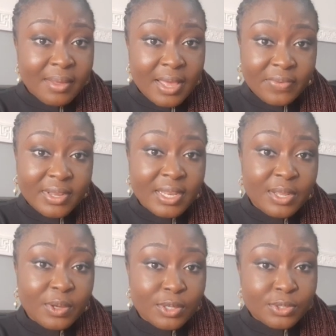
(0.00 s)
I
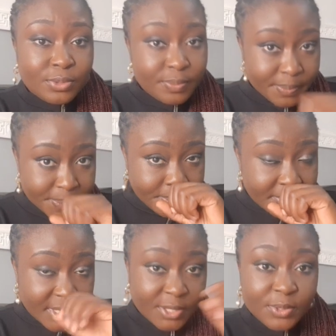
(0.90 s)
finally got to,
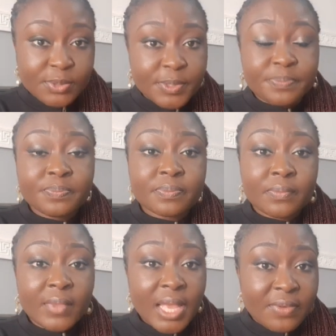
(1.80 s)
excuse me,
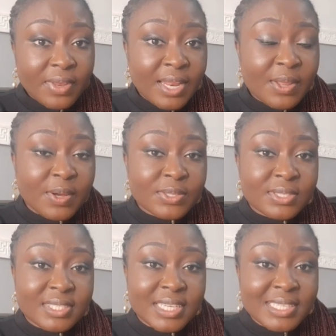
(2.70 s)
finally got
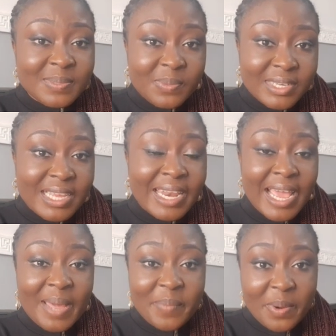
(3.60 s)
to change the money, and I
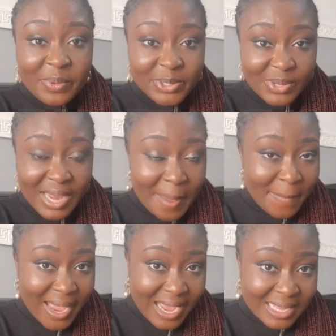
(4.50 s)
had my $1 in
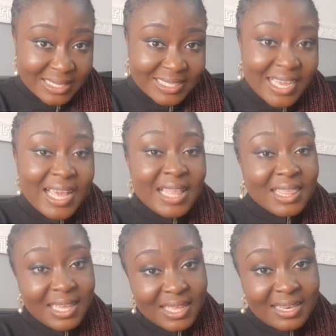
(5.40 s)
my hand,
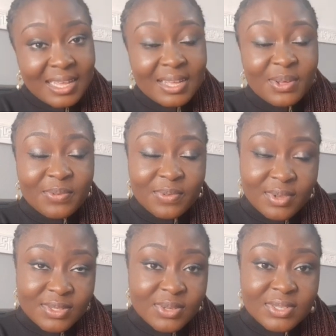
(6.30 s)
thinking that of
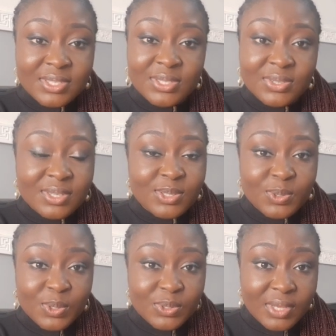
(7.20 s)
course all this stress is
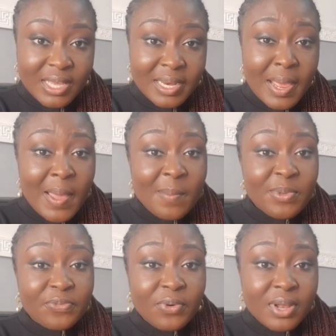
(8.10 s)
going to end.
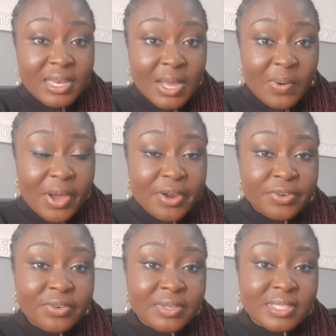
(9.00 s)
Before now, I
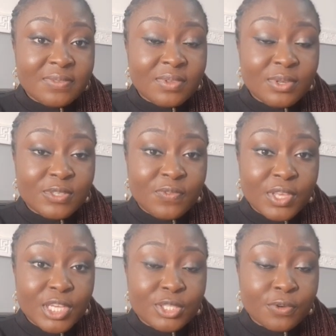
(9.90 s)
already received a
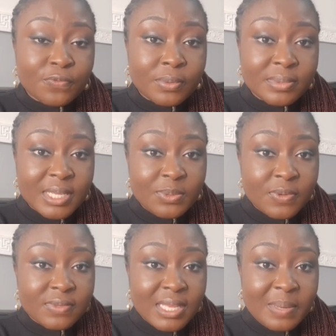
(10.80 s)
notification from
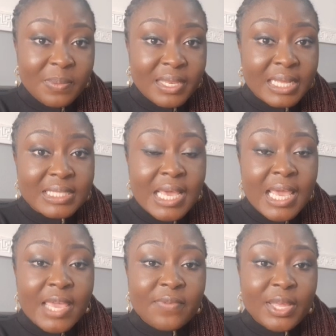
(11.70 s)
Sendwave telling me that
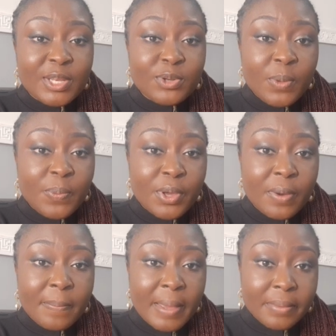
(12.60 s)
if I did not pick
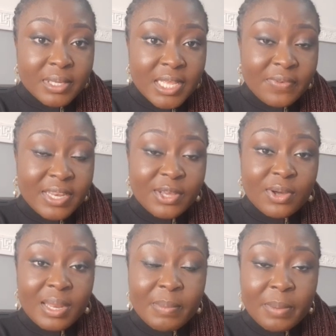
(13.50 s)
up my money, if I didn't
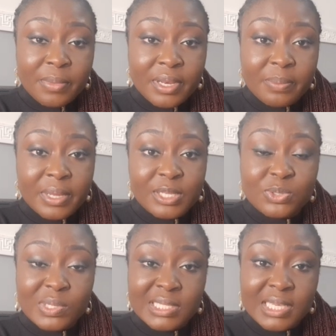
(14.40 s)
collect my money by the
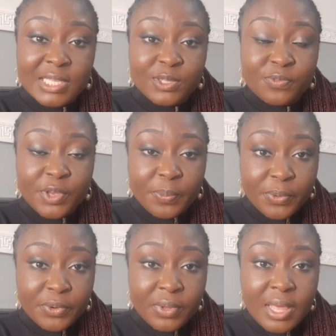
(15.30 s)
28th of
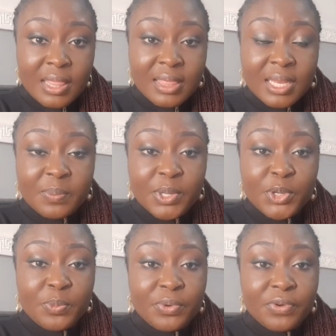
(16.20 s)
April, that the
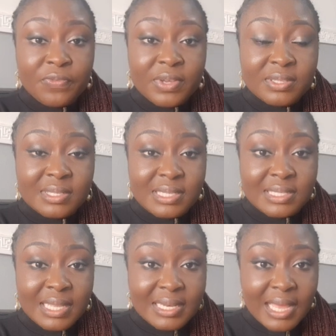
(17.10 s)
money will be reversed to the
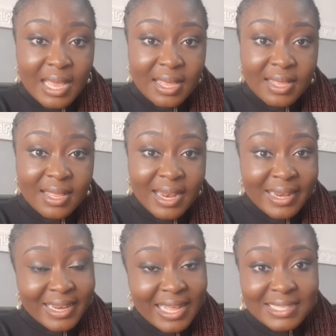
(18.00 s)
sender,
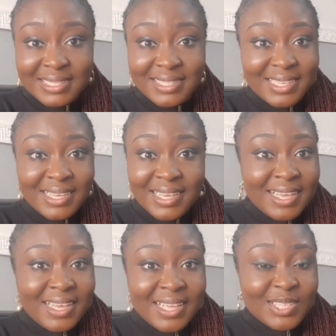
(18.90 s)
and that
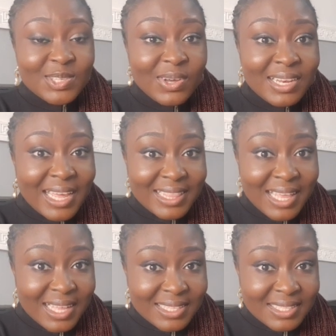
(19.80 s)
it's gone like
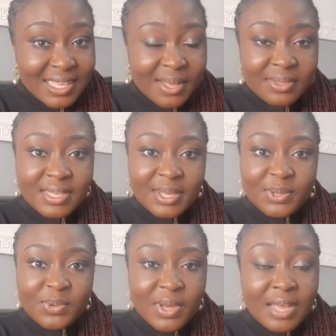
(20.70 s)
that. I was
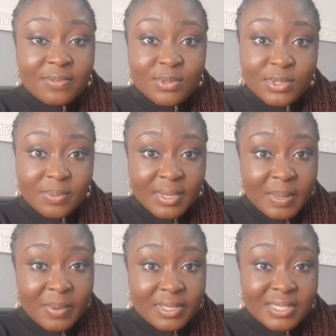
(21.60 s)
like, no, I have to do something
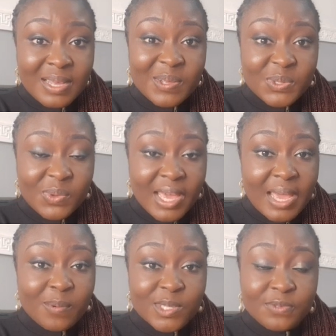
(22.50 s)
about it. That was why
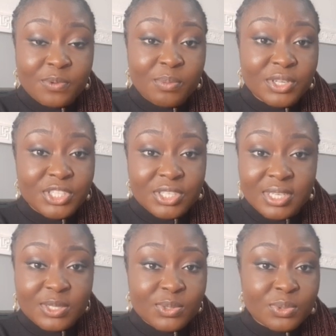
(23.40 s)
I was even more
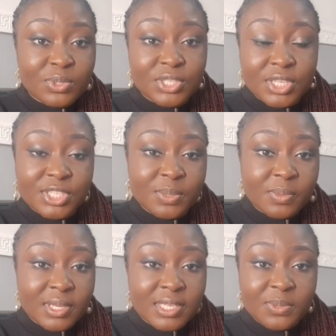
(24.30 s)
ginger to go change the
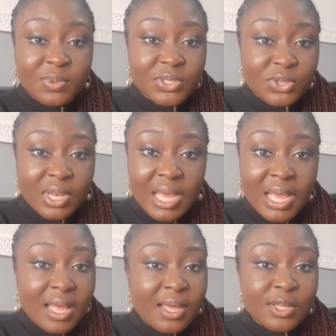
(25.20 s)
money, the
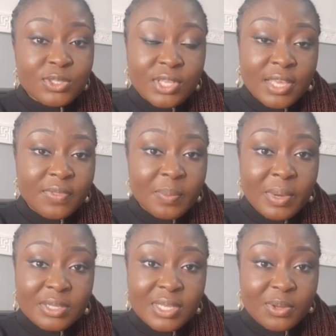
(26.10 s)
$1, to give the
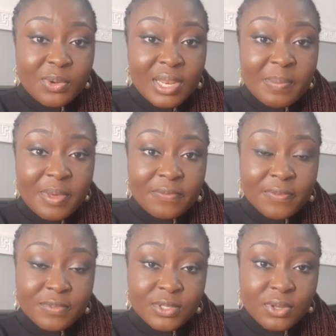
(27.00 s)
bank so I could collect my
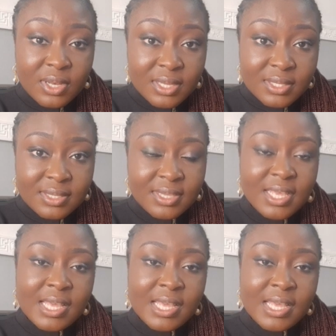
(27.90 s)
$50.